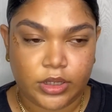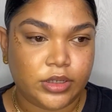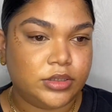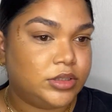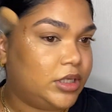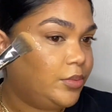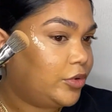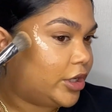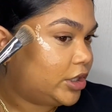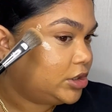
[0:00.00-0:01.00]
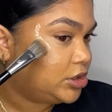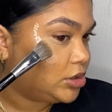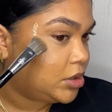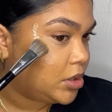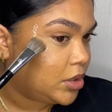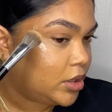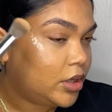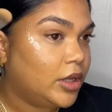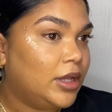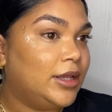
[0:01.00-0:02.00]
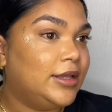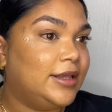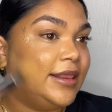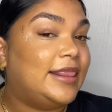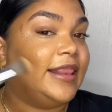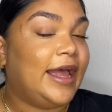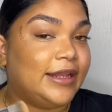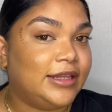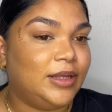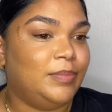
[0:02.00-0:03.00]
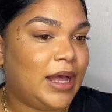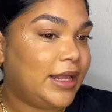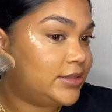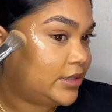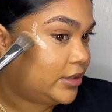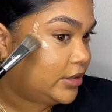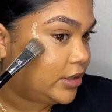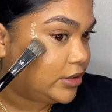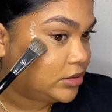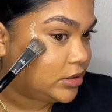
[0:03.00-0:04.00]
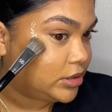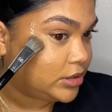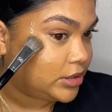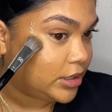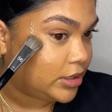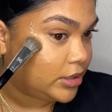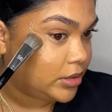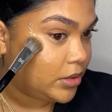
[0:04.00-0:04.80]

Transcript: Same brush, lightly pattern it into the skin.